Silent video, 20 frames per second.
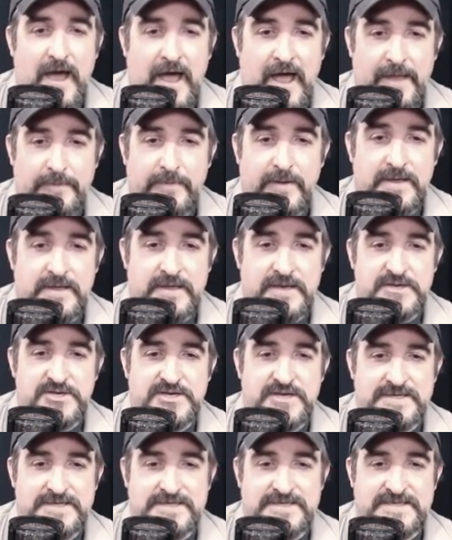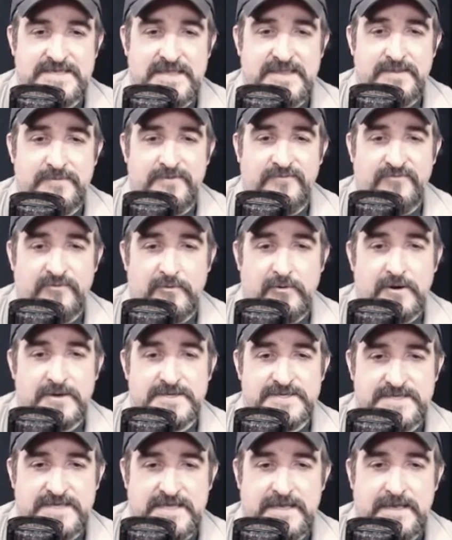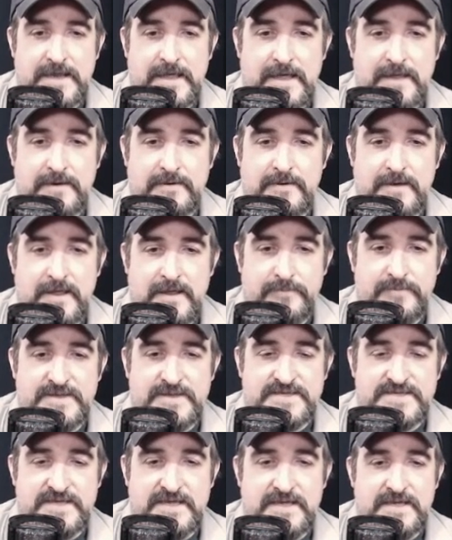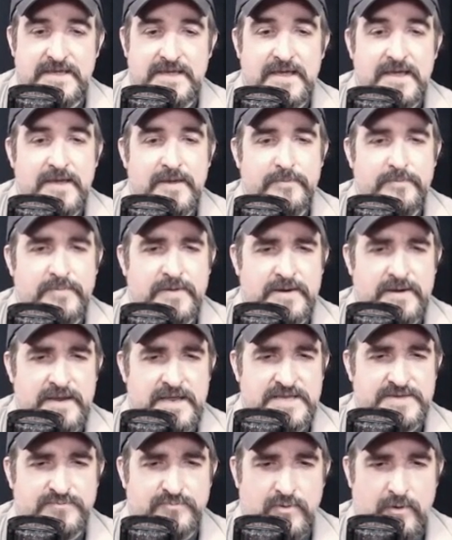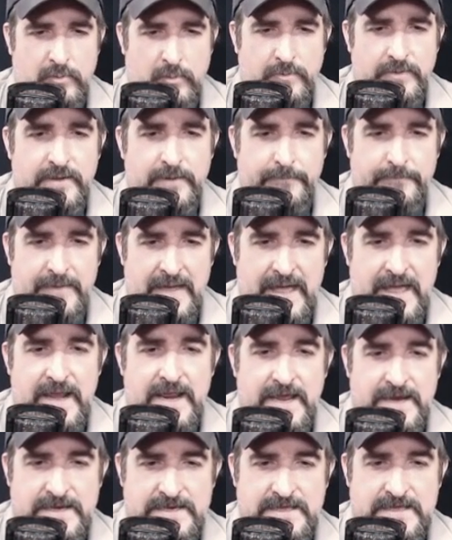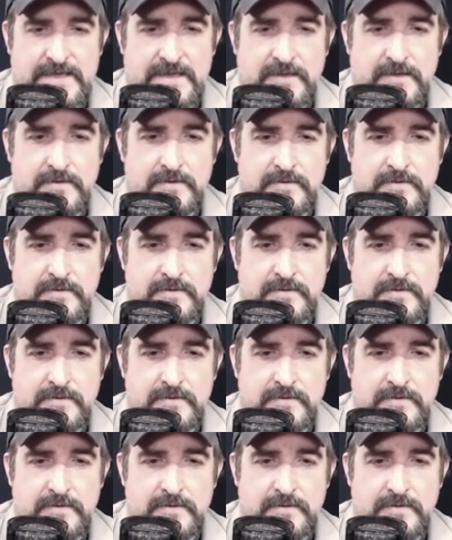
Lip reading: I might get a chance to see them if they're on CNN, NBC, but it's probably a bad idea.